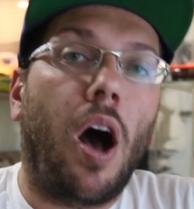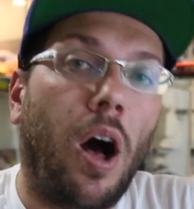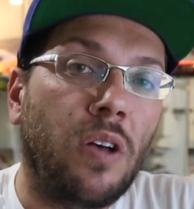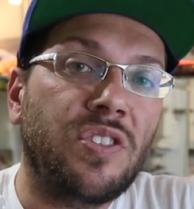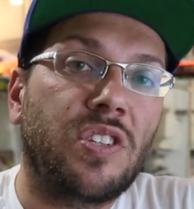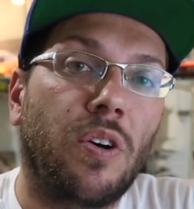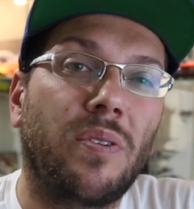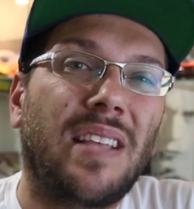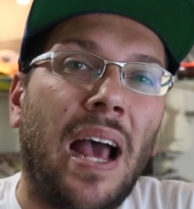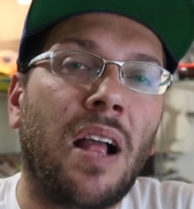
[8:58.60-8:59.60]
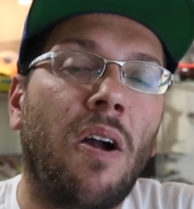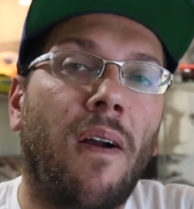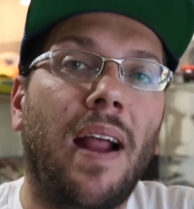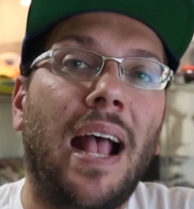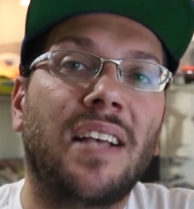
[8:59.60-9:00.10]
Also, that
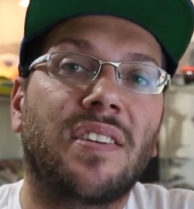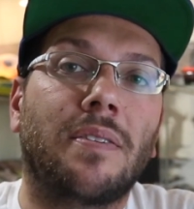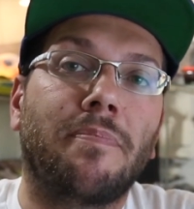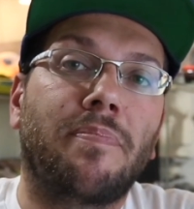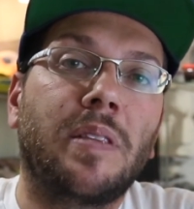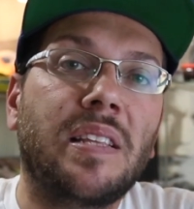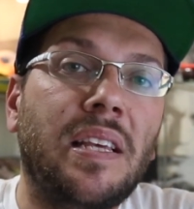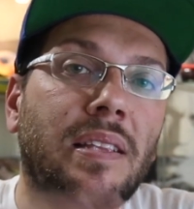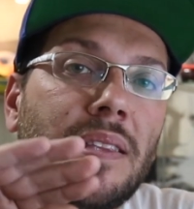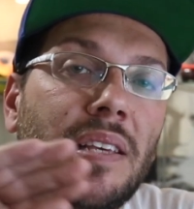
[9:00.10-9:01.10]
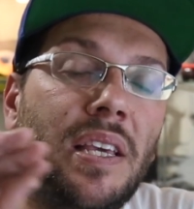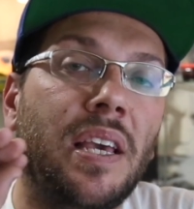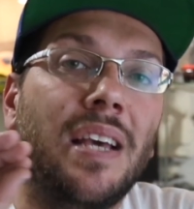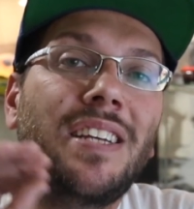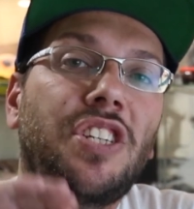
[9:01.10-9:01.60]
car has a completely